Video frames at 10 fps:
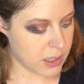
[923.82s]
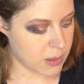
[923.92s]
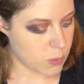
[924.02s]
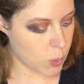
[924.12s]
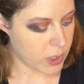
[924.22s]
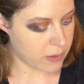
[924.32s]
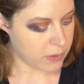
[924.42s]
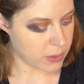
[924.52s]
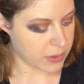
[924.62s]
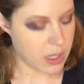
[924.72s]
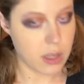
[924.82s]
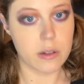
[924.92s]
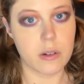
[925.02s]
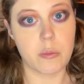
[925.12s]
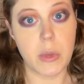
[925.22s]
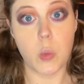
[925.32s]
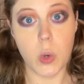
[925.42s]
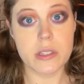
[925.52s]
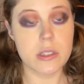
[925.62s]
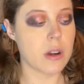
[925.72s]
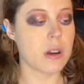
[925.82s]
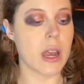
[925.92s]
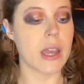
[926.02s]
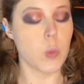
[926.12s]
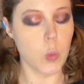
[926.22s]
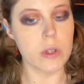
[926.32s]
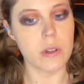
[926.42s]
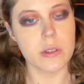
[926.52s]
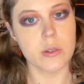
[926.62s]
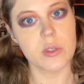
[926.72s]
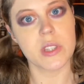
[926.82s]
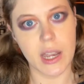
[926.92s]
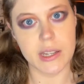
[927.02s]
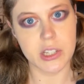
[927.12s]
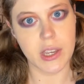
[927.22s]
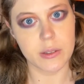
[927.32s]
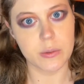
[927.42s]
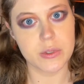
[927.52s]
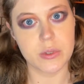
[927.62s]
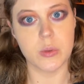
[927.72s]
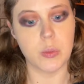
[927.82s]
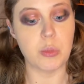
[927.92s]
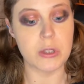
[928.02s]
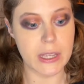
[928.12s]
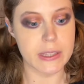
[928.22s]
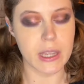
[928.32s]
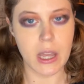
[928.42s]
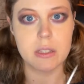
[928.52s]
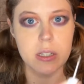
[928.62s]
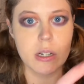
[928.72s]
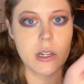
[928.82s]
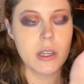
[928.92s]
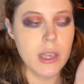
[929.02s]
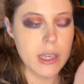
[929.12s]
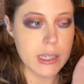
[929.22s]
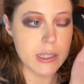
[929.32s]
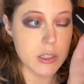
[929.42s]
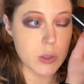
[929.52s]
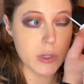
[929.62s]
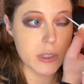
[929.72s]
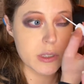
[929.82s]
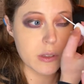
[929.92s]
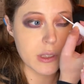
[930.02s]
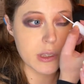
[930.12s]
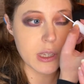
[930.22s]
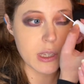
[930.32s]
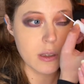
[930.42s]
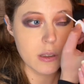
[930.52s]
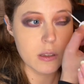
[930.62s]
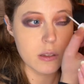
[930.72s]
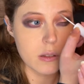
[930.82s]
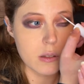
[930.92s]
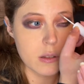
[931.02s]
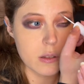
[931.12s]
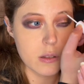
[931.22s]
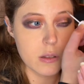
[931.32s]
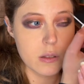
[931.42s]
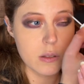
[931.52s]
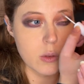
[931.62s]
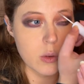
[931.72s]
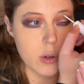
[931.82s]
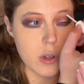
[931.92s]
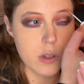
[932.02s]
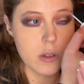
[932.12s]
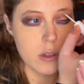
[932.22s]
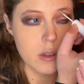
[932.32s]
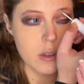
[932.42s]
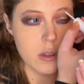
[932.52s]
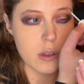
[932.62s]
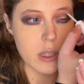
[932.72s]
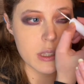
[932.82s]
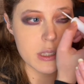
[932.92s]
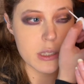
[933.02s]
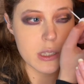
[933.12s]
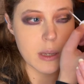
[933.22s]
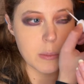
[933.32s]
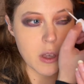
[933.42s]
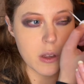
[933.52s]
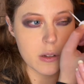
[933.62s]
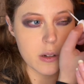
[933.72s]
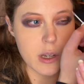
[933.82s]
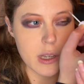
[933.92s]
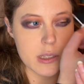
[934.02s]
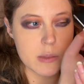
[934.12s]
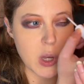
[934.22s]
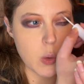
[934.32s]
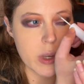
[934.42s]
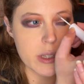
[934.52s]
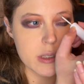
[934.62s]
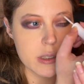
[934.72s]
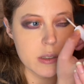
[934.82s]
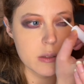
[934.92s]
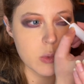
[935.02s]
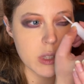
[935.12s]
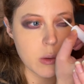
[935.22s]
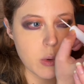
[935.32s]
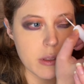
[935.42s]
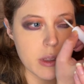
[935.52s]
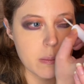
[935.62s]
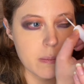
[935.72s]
whatever the color of my wigs are, I will use eyeshadows to blend the color into it so that they look like the same color as my wigs when I wear them.